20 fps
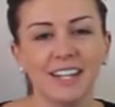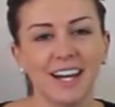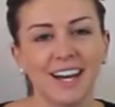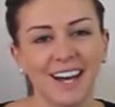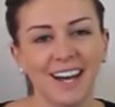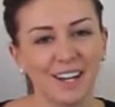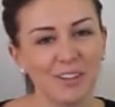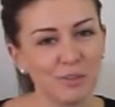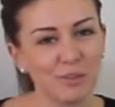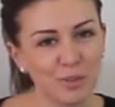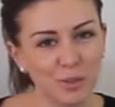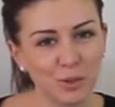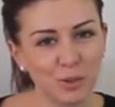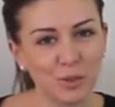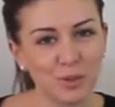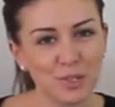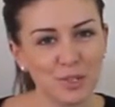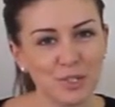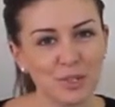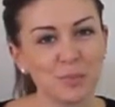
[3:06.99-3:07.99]
And of
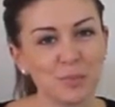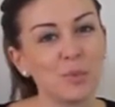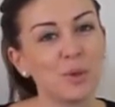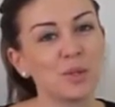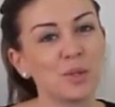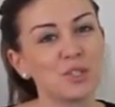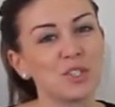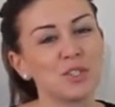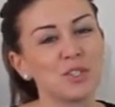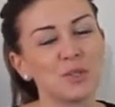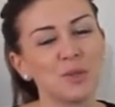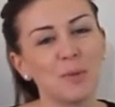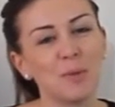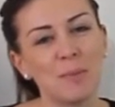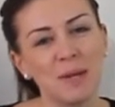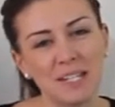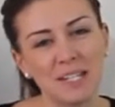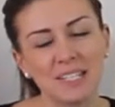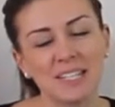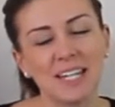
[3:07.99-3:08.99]
course, once you're
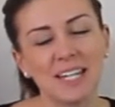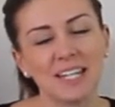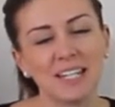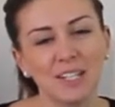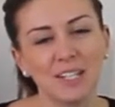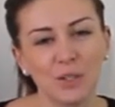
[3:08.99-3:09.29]
meditating